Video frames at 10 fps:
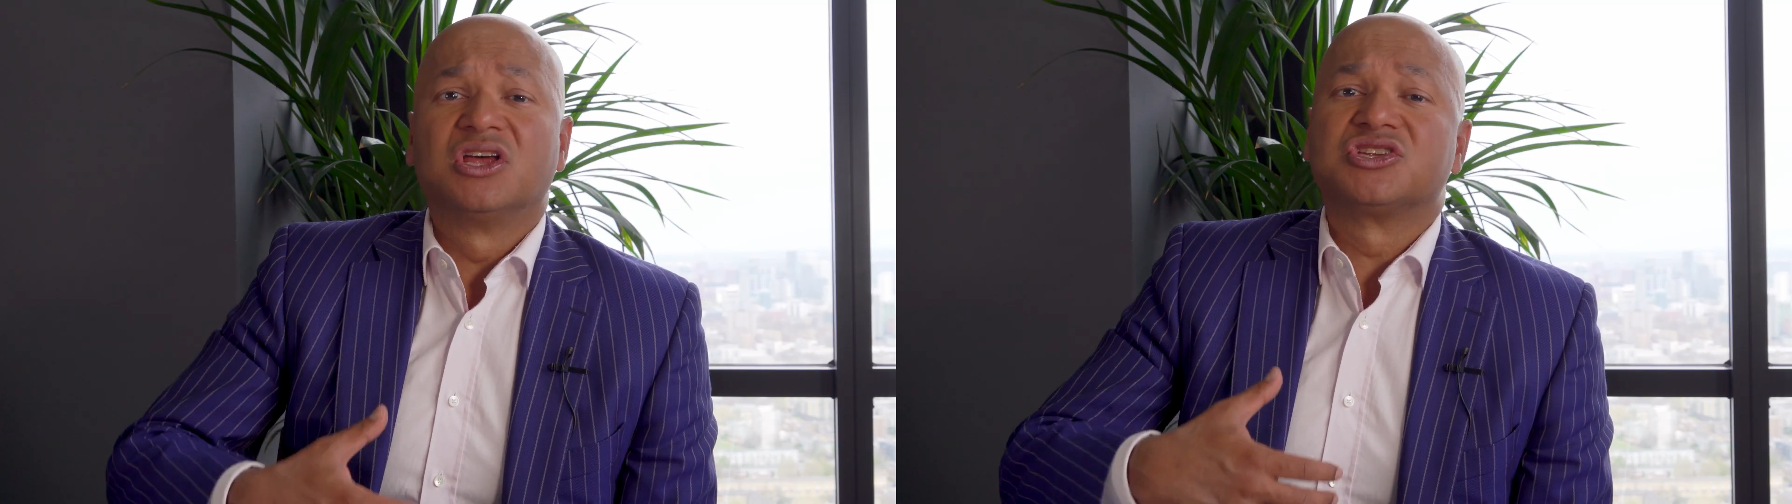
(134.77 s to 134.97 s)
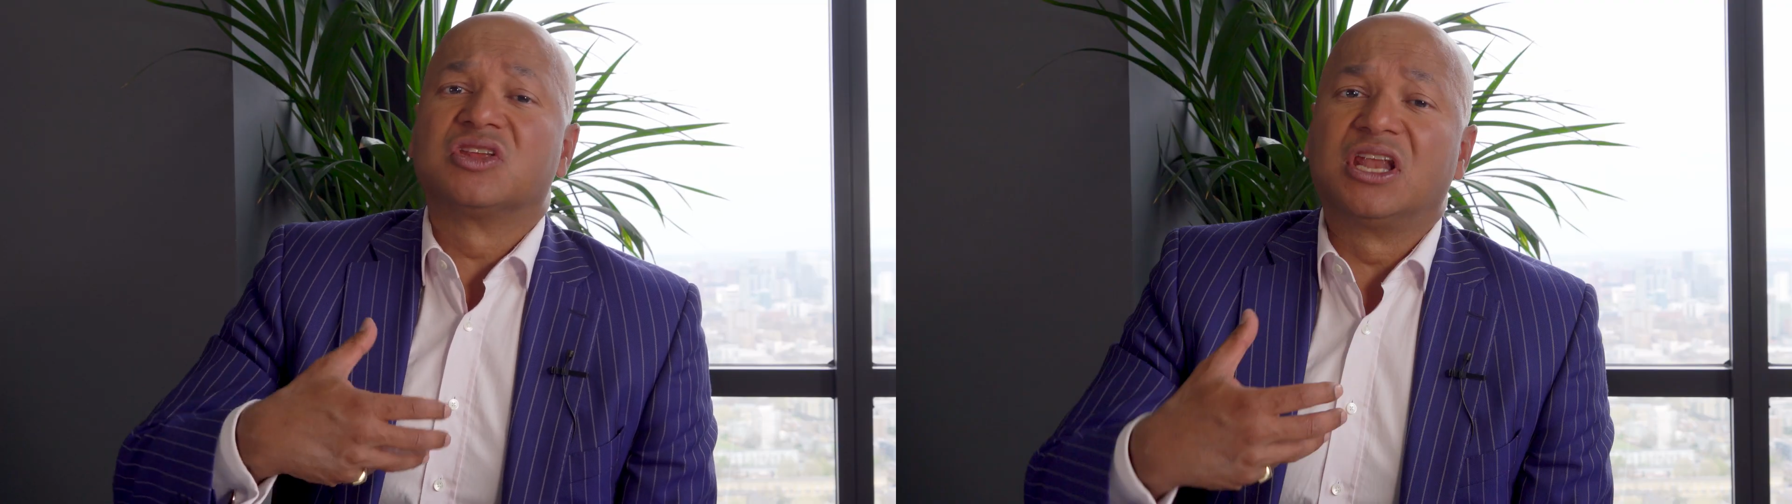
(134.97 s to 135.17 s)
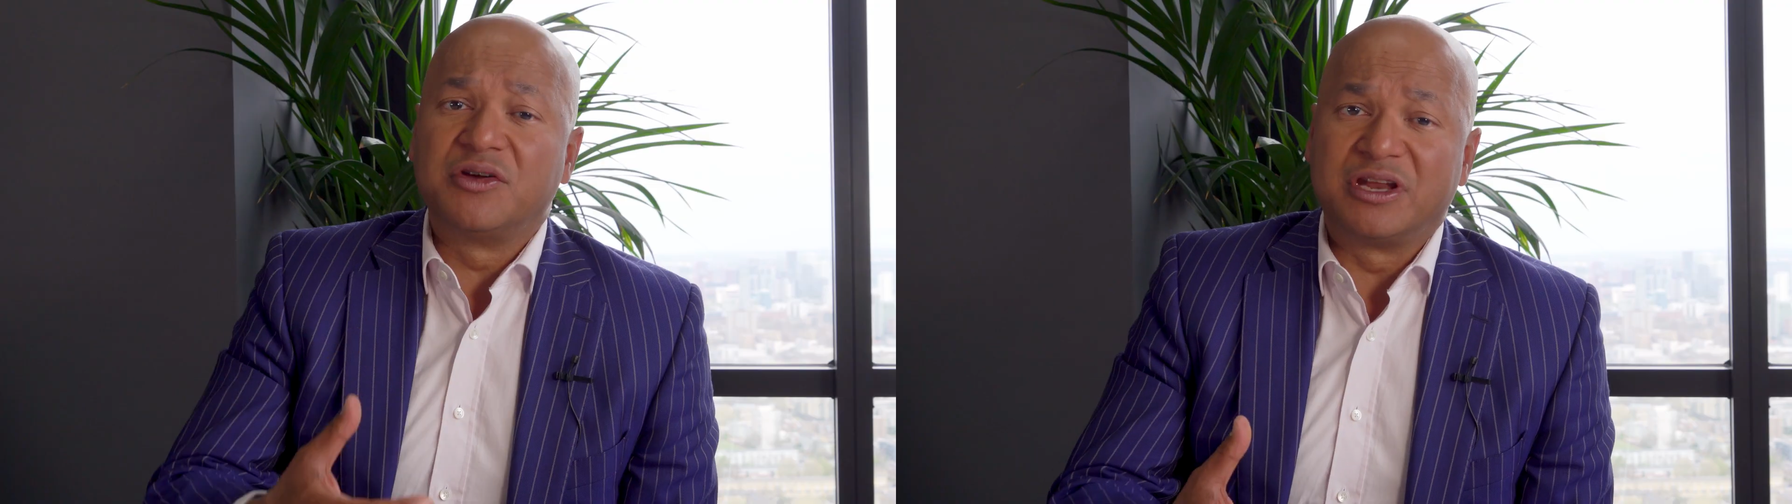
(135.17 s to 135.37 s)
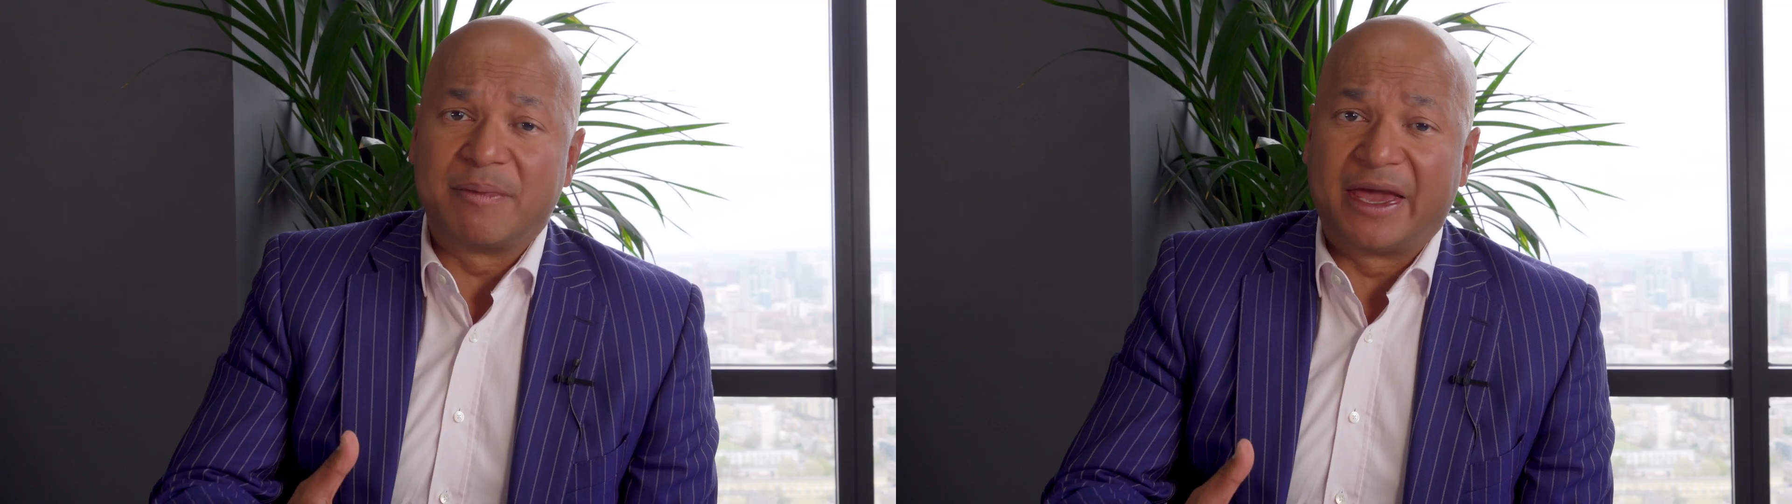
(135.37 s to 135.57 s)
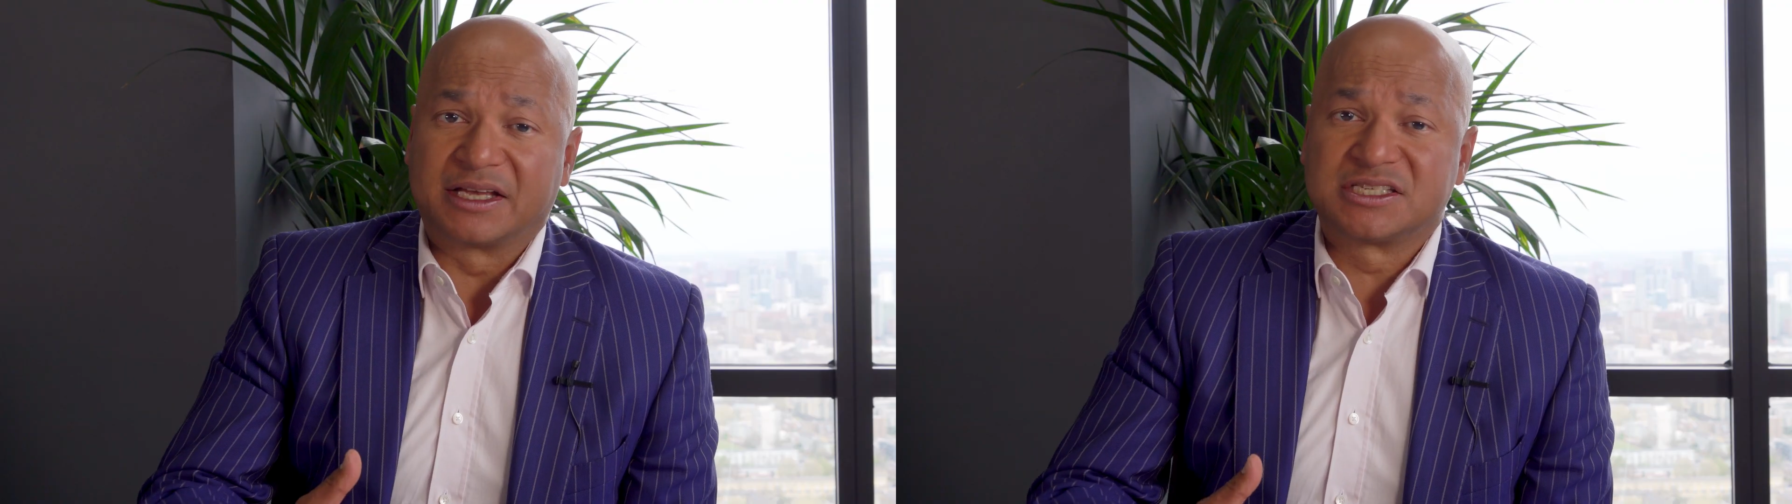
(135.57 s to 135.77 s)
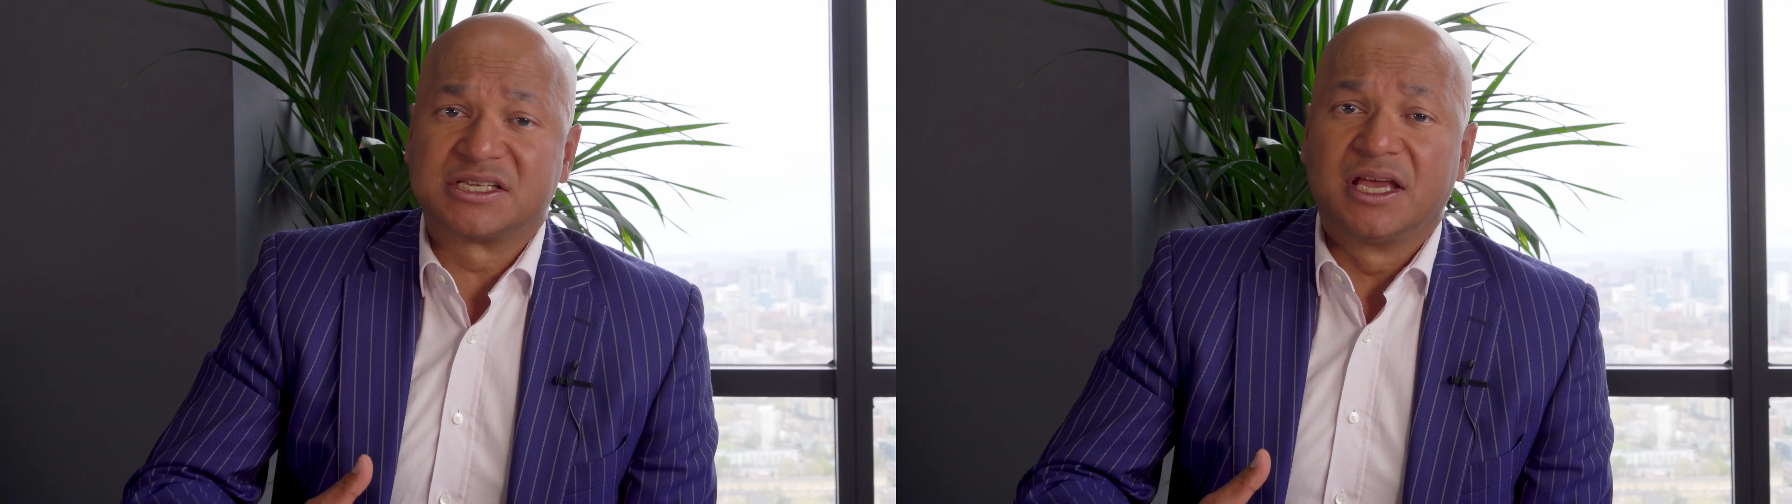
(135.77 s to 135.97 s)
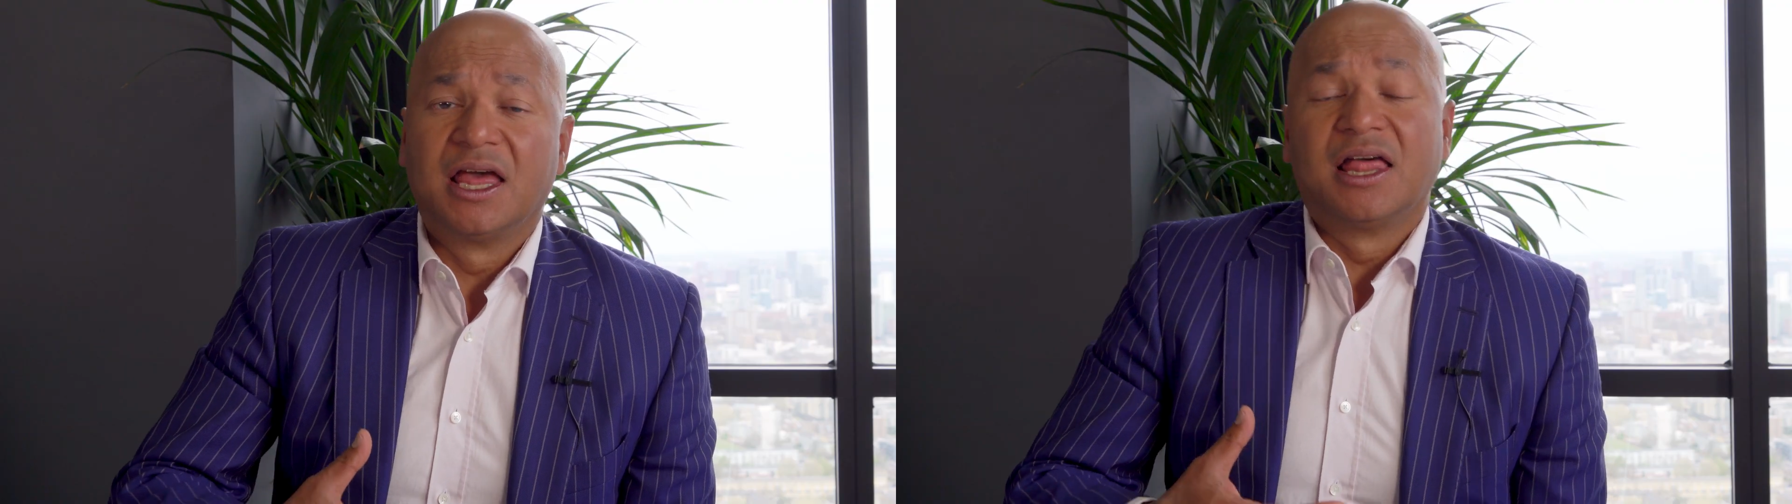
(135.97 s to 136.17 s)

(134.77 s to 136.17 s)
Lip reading: to the loan it makes,